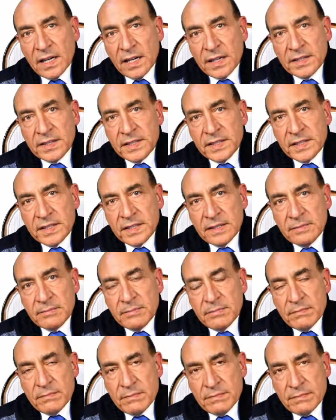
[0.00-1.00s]

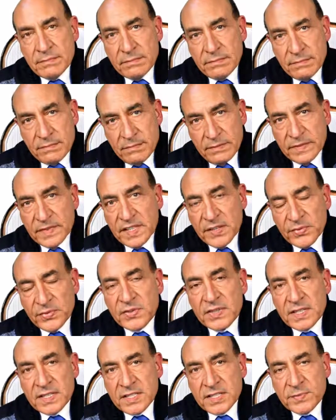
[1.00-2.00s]
the
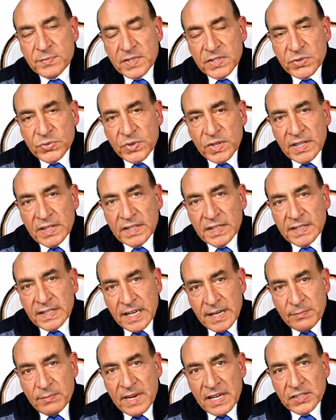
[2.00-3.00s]
difference between the
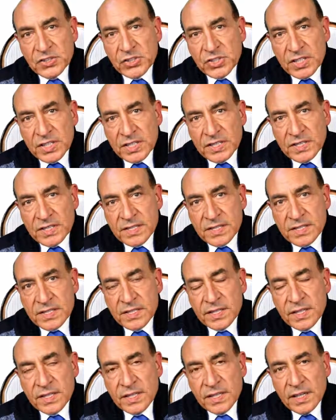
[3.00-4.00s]
dimensions